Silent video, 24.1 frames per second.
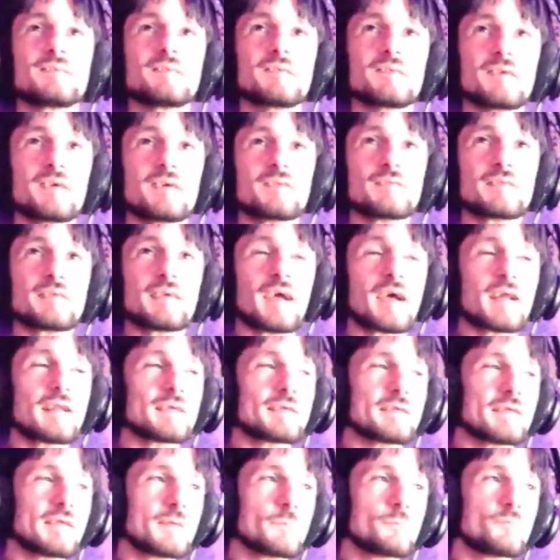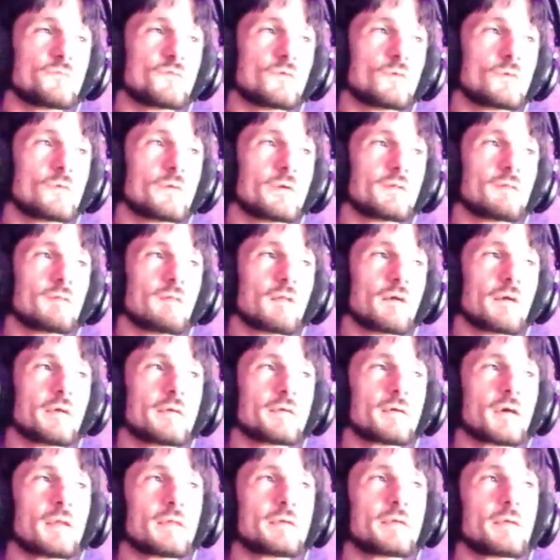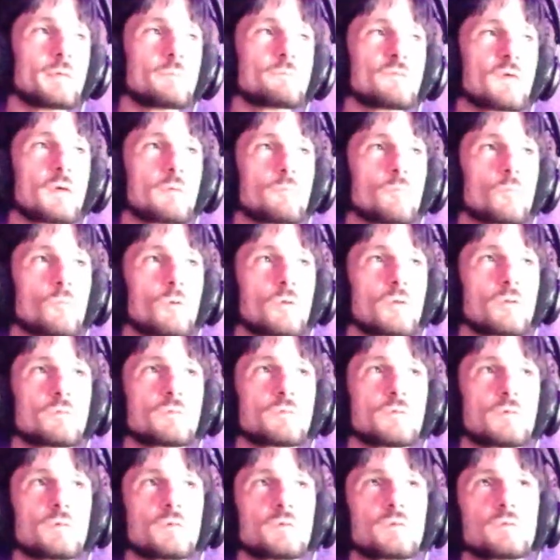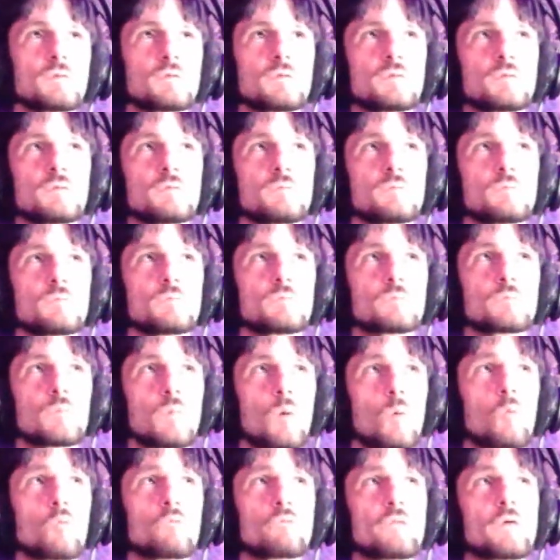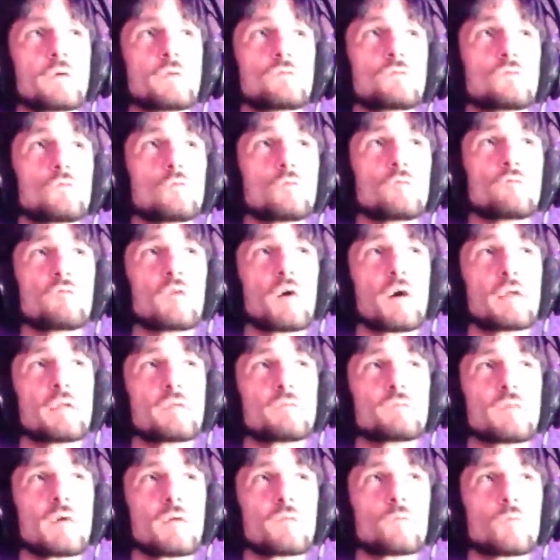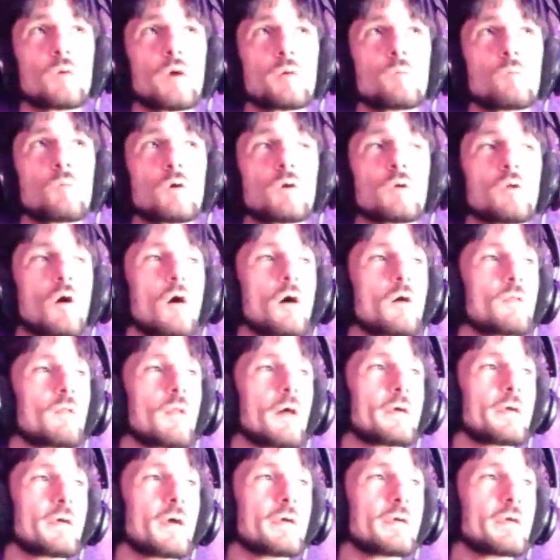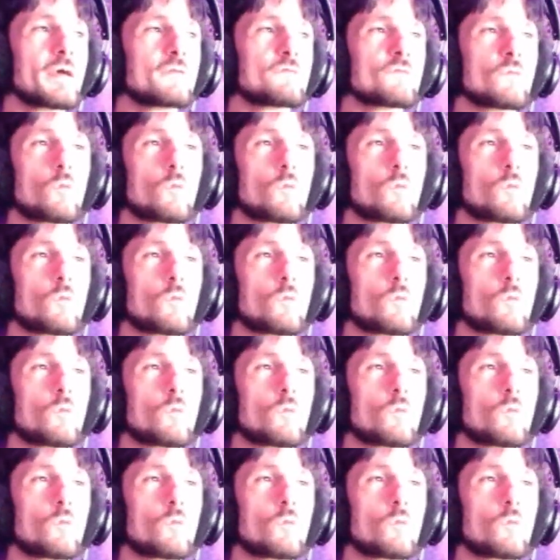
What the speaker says: Because it kind of keeps it kind of keeps everyone, I won't say unified is not the right word, I guess